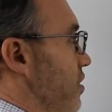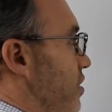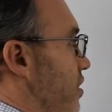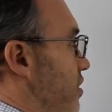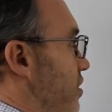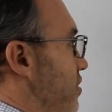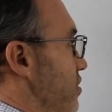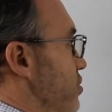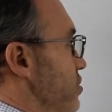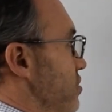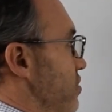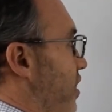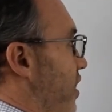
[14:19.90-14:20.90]
In
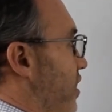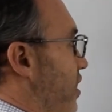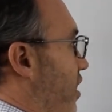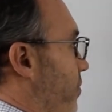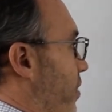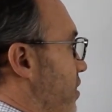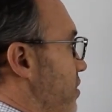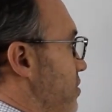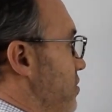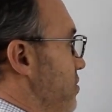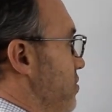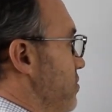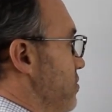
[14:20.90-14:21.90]
addition to that, I might
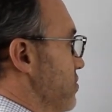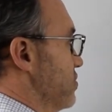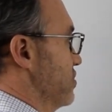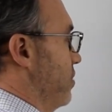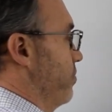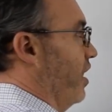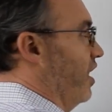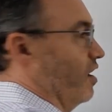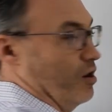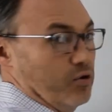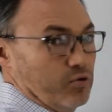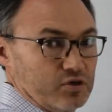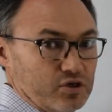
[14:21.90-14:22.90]

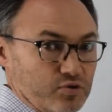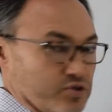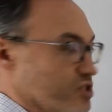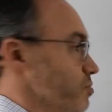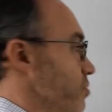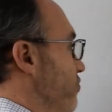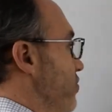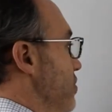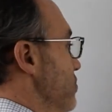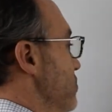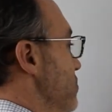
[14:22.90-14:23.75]
somehow use some of this